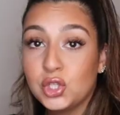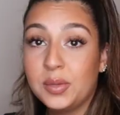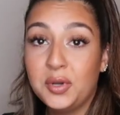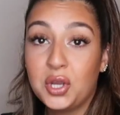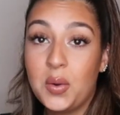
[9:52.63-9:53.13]
So
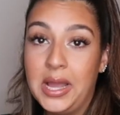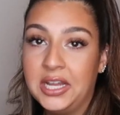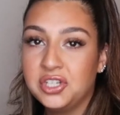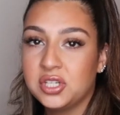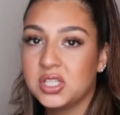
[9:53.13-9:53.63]
I'm gonna go
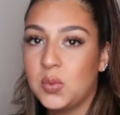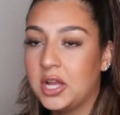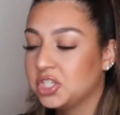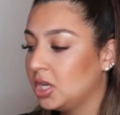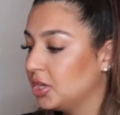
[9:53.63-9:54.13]
ahead and just
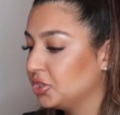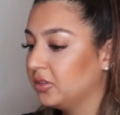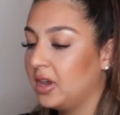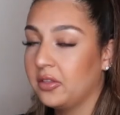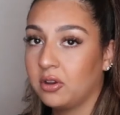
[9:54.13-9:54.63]
swatch it under
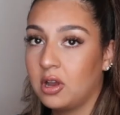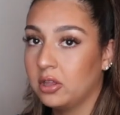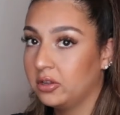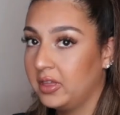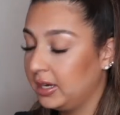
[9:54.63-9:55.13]
the other
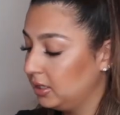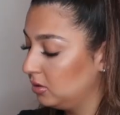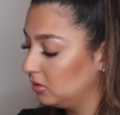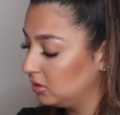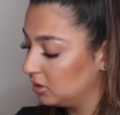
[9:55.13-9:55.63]
color that I
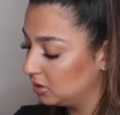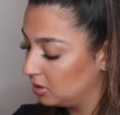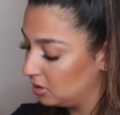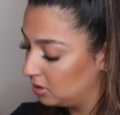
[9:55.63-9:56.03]
used.